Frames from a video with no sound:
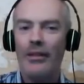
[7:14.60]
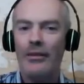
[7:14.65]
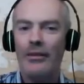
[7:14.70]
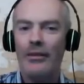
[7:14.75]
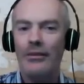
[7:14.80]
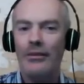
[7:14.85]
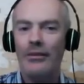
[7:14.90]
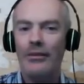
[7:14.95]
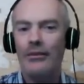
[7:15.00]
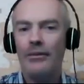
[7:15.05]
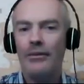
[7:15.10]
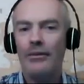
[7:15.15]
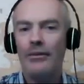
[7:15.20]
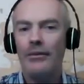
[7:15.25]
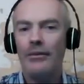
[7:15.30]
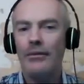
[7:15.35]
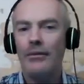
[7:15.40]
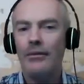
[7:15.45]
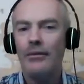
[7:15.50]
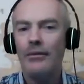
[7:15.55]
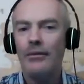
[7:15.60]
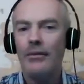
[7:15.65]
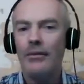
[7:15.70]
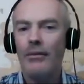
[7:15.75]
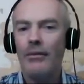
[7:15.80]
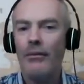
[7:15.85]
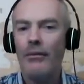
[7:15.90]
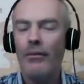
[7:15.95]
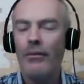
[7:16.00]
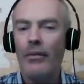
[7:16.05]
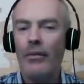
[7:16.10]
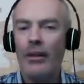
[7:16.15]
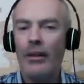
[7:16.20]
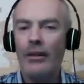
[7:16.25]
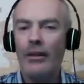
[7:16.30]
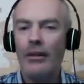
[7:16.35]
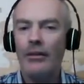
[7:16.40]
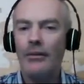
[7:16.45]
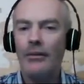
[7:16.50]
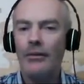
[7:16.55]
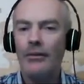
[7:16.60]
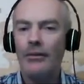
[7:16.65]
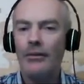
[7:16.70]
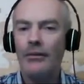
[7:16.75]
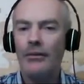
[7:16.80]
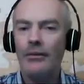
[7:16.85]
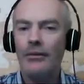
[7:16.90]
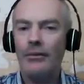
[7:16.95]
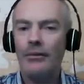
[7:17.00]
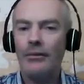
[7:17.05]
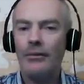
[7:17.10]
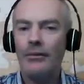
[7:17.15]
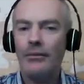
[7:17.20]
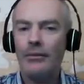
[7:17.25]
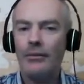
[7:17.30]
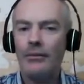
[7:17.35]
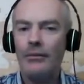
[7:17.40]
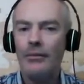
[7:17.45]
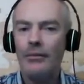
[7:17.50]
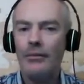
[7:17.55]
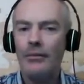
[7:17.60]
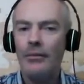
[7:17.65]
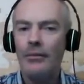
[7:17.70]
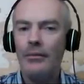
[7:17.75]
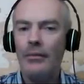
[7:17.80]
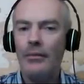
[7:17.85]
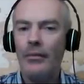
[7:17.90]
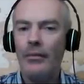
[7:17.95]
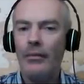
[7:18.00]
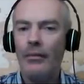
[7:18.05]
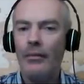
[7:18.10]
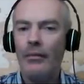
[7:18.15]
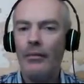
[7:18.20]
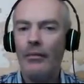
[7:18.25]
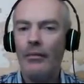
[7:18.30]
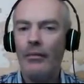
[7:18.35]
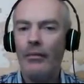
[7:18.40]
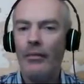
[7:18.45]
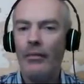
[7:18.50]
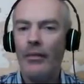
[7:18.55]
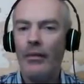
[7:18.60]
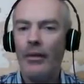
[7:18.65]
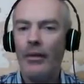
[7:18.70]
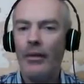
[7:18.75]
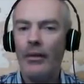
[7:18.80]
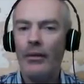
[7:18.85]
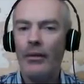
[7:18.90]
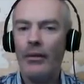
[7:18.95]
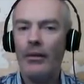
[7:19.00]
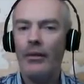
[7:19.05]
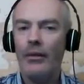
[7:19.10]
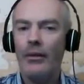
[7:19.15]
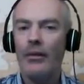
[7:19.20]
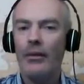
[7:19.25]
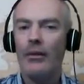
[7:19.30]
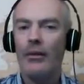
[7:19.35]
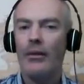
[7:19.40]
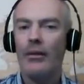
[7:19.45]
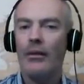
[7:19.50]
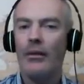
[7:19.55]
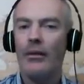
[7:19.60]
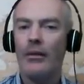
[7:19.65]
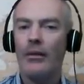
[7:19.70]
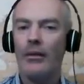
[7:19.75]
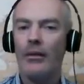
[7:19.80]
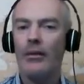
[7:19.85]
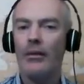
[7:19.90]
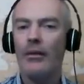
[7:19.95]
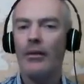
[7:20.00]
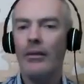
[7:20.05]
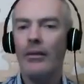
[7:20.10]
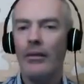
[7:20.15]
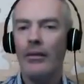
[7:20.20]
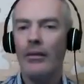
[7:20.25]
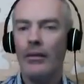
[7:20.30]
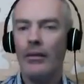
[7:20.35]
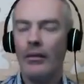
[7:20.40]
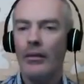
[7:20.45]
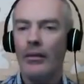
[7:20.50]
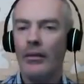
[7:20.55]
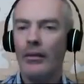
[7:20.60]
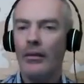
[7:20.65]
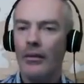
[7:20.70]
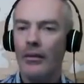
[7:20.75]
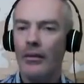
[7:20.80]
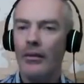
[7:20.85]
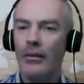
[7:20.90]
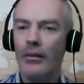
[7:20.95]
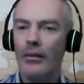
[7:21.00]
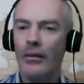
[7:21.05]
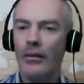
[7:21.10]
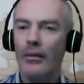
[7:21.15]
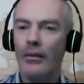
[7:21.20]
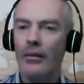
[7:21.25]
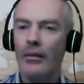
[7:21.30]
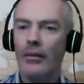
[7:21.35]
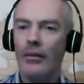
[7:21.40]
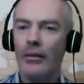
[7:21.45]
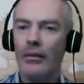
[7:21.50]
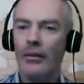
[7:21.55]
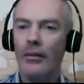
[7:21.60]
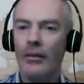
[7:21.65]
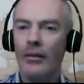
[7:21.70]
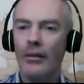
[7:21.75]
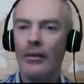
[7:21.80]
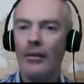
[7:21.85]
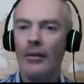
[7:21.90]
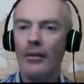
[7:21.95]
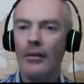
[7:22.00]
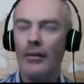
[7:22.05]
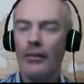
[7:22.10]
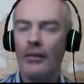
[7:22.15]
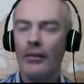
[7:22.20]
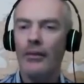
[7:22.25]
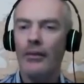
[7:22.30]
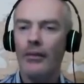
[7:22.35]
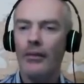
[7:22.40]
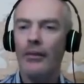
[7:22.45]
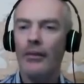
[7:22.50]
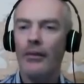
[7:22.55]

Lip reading: (not speaking)